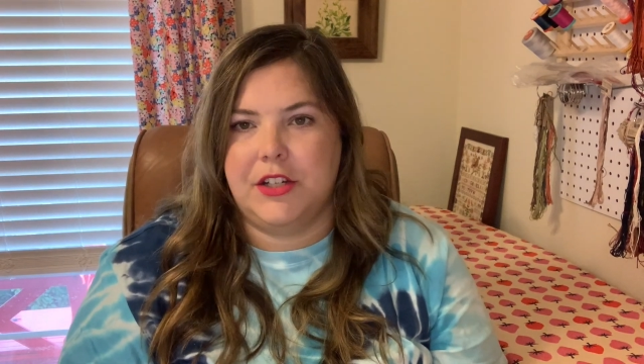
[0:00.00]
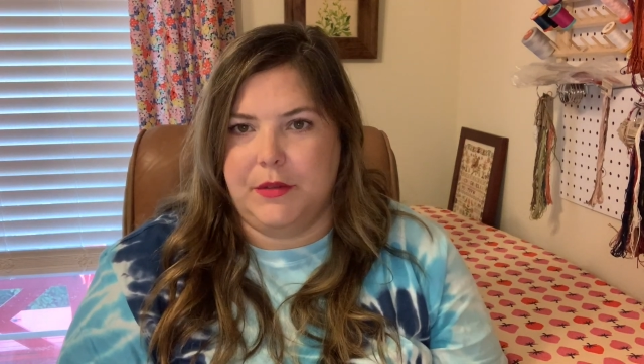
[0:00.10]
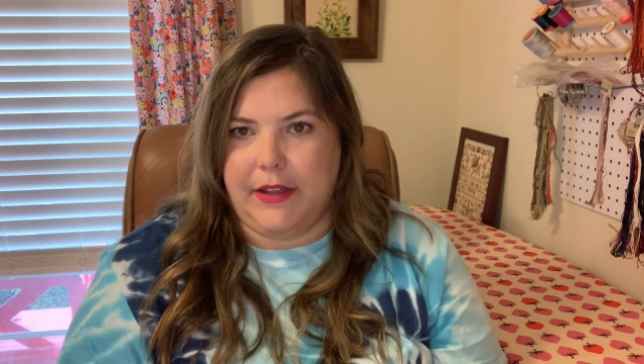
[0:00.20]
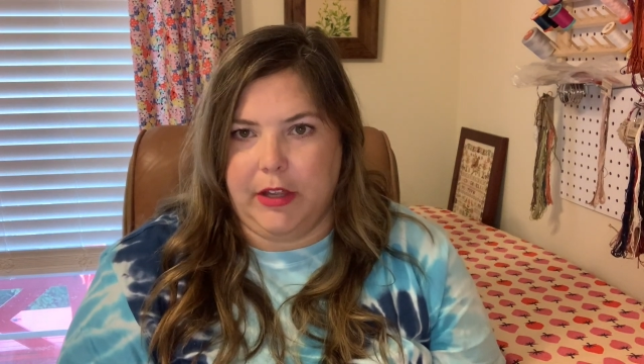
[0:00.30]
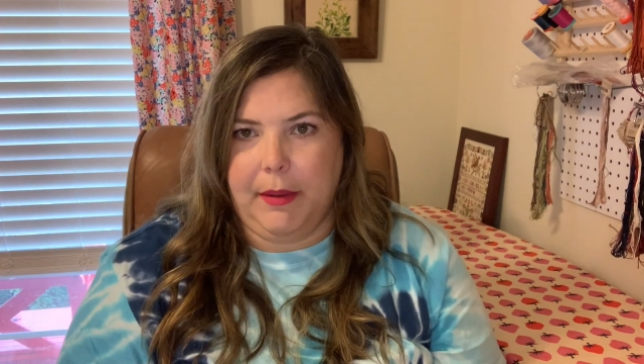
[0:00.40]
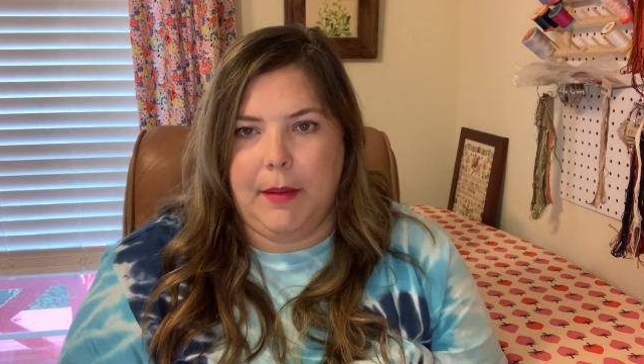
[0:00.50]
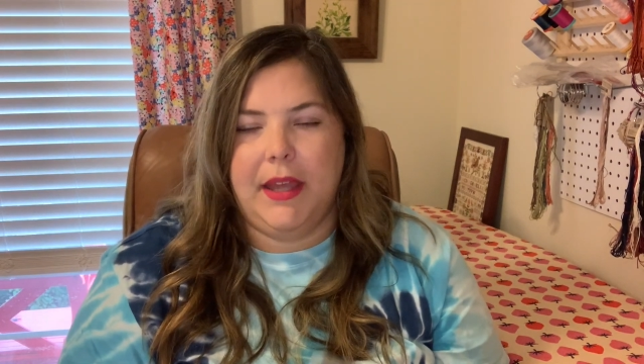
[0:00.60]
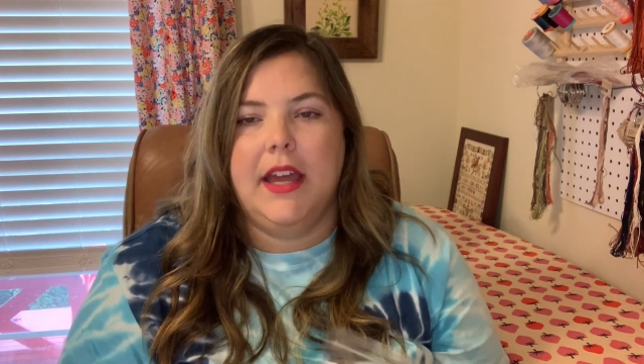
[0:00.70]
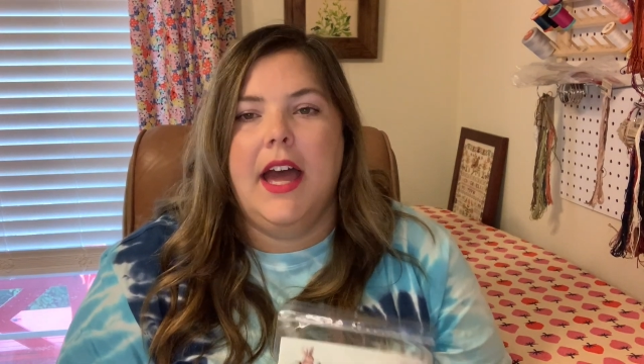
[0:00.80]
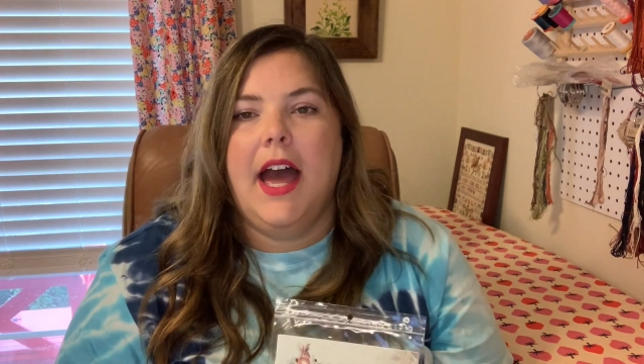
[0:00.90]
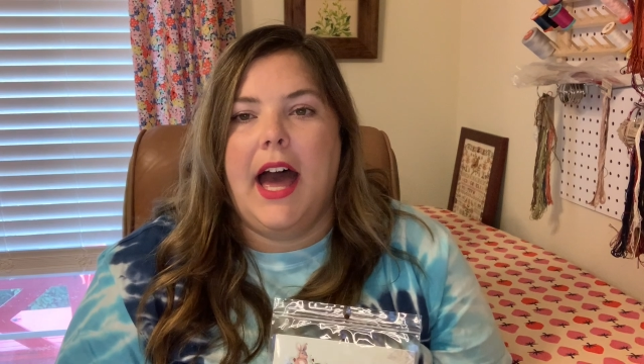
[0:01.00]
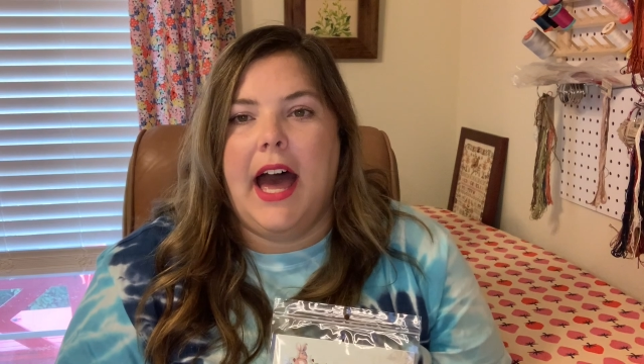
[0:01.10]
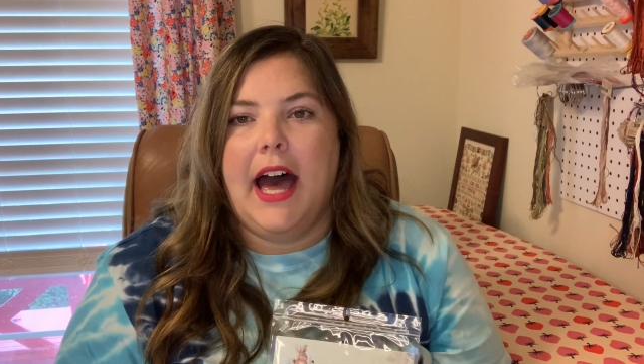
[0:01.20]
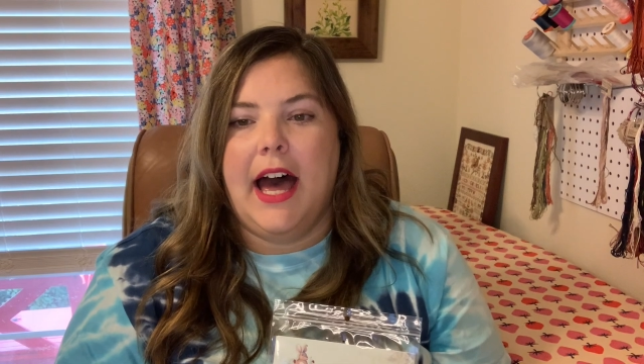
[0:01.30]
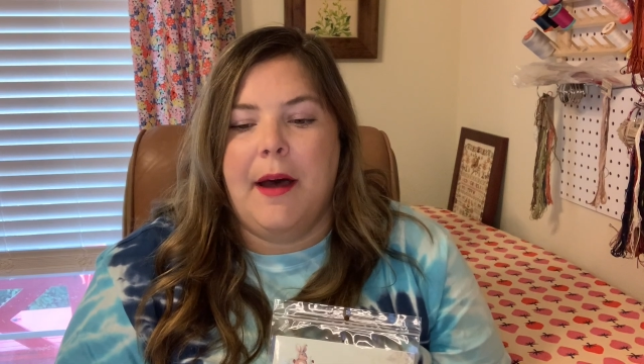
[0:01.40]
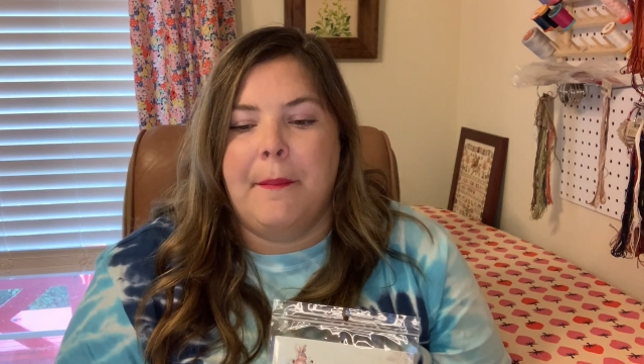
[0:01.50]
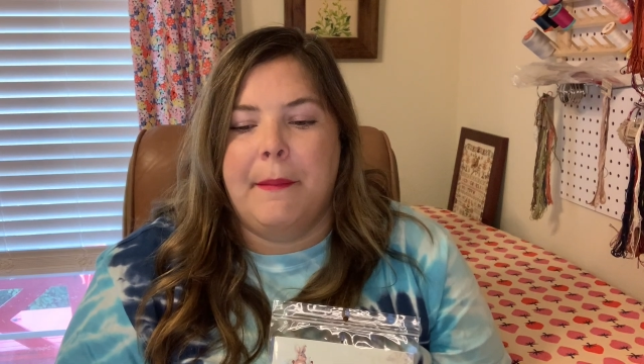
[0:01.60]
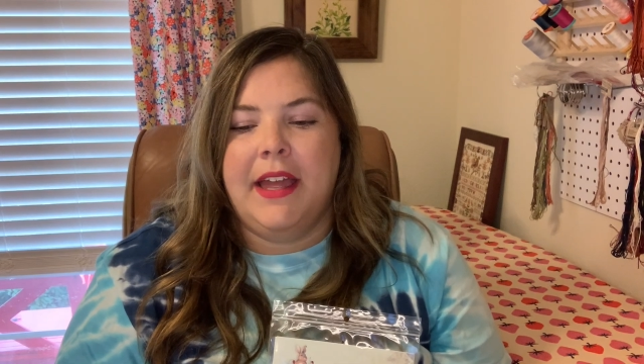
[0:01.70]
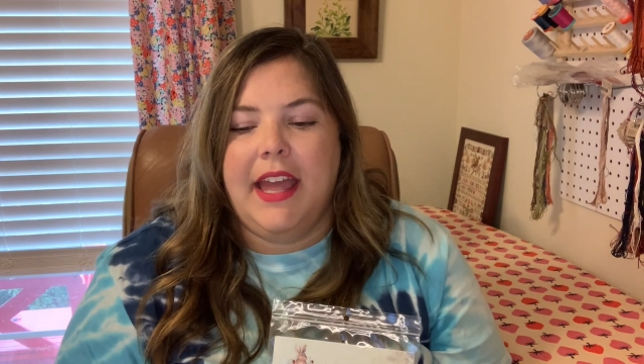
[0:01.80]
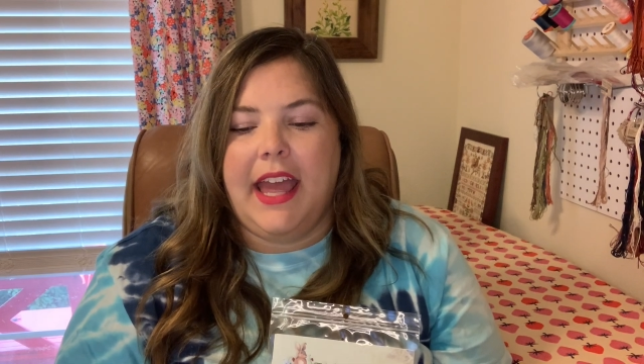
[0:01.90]
She was having a baby,
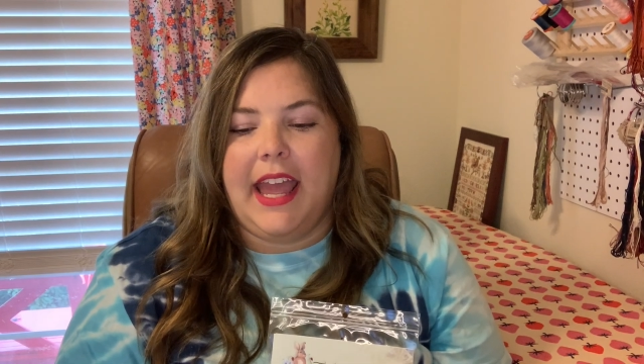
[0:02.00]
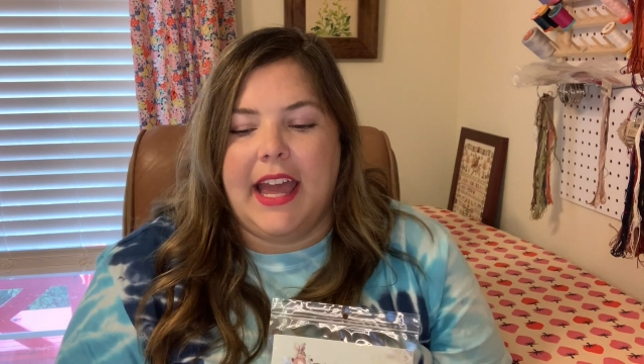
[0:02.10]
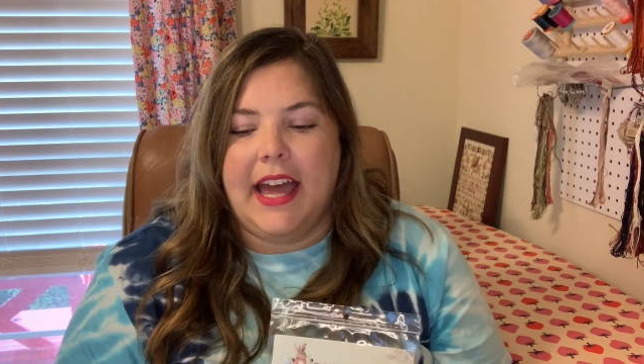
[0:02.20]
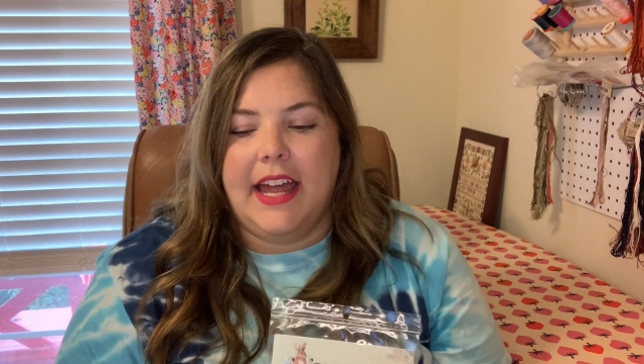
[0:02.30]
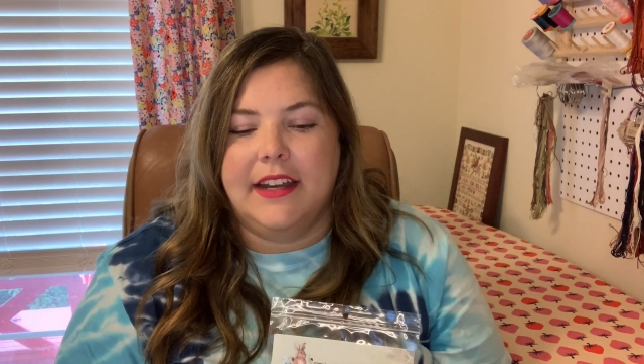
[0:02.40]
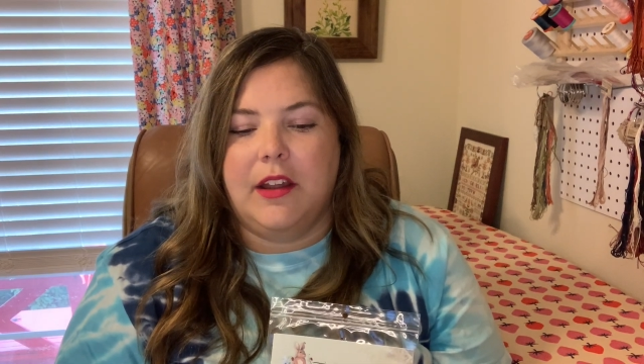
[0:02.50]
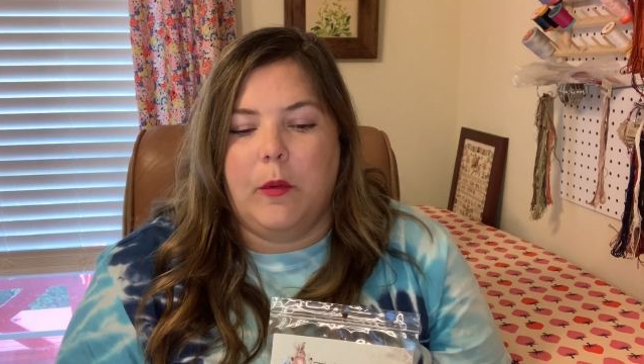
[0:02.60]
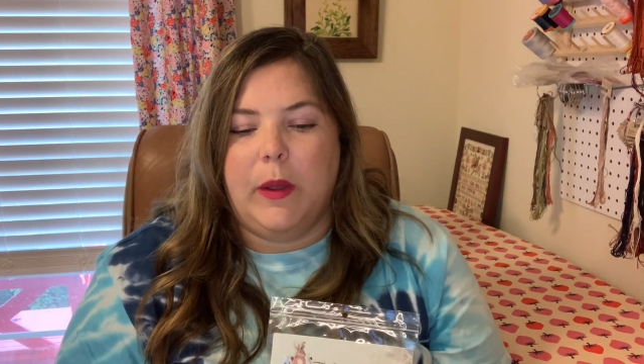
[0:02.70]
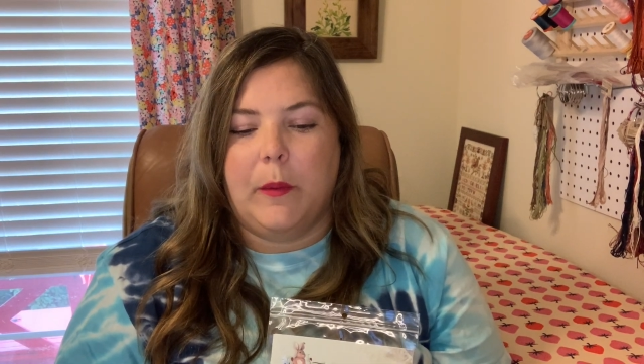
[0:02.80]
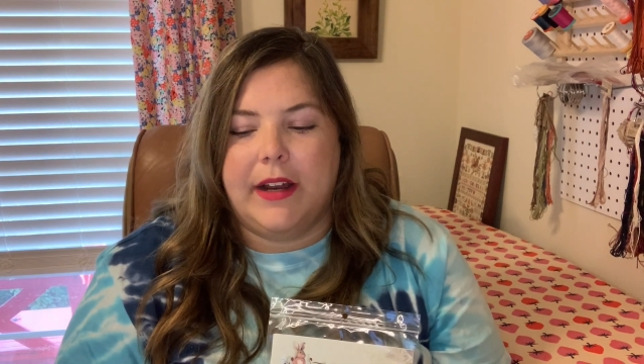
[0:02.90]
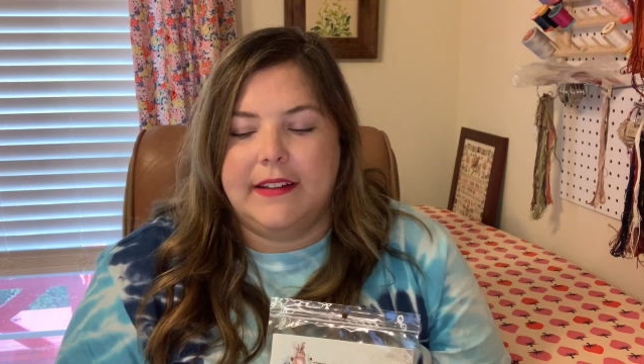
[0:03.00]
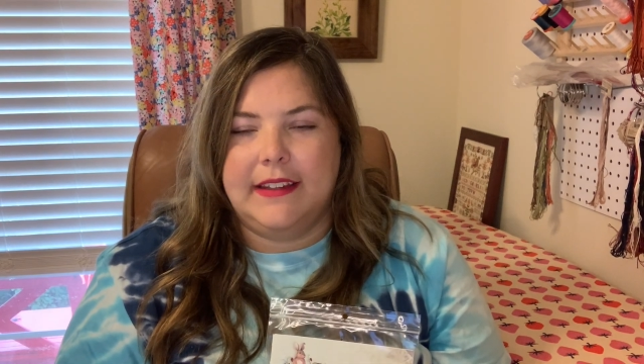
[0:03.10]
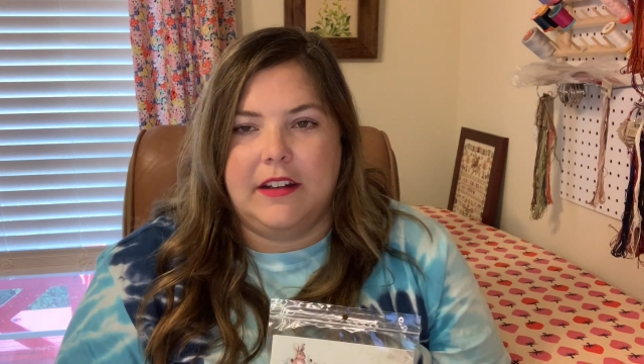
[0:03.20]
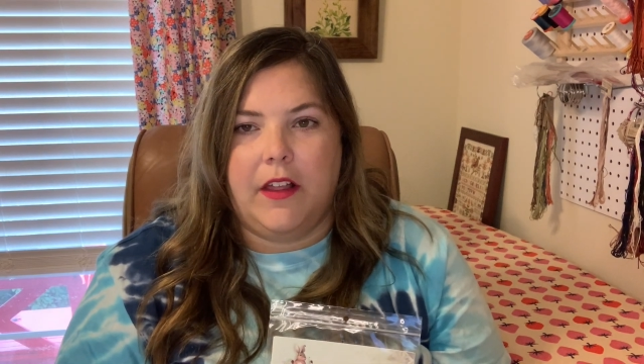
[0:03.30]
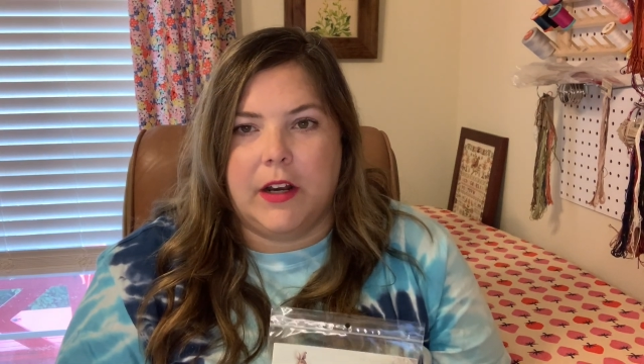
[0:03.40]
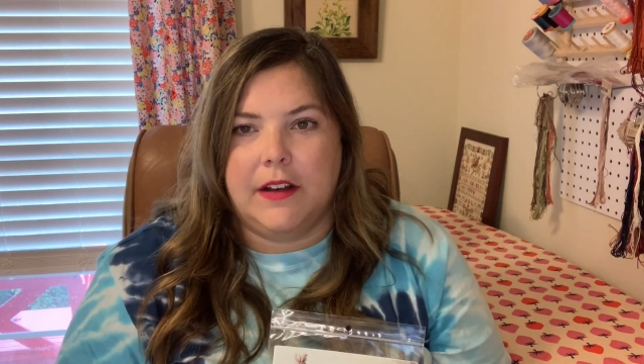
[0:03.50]
and we wanted to send all